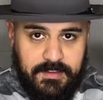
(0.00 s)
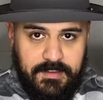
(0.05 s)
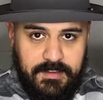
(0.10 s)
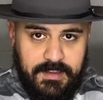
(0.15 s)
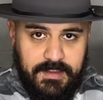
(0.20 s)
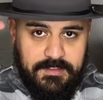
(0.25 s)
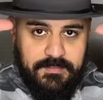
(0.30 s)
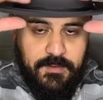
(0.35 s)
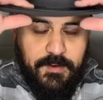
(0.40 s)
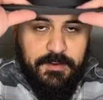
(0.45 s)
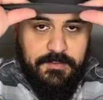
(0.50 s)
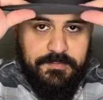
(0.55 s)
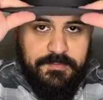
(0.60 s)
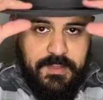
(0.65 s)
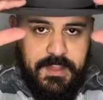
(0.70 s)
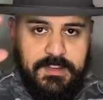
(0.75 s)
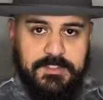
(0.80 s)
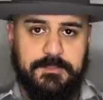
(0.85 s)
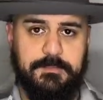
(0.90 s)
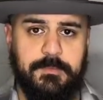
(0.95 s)
It's very
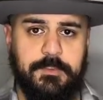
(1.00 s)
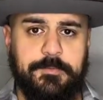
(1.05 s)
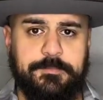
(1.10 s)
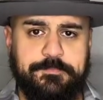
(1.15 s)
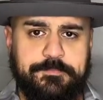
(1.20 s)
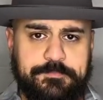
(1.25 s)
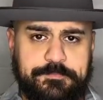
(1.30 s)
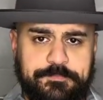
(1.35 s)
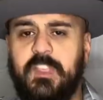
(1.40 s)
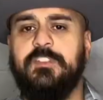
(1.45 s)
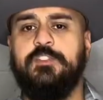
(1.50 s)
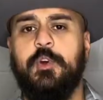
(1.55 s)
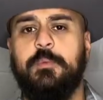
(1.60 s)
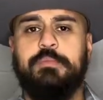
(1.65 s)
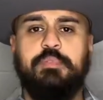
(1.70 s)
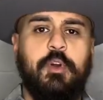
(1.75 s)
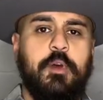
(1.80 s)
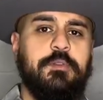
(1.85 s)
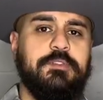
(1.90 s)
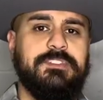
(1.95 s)
flexible. So
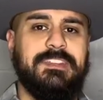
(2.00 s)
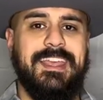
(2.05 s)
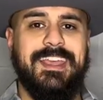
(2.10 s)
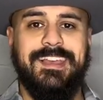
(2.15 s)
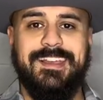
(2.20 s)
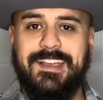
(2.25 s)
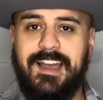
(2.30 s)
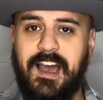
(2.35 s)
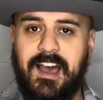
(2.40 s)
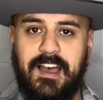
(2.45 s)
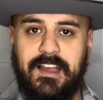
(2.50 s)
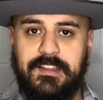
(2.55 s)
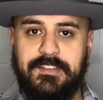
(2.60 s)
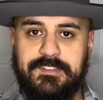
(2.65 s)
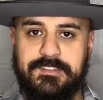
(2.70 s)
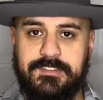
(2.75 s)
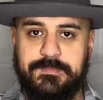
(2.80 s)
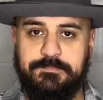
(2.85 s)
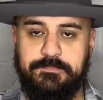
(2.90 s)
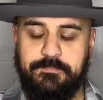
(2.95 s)
pros and
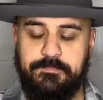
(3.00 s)
cons.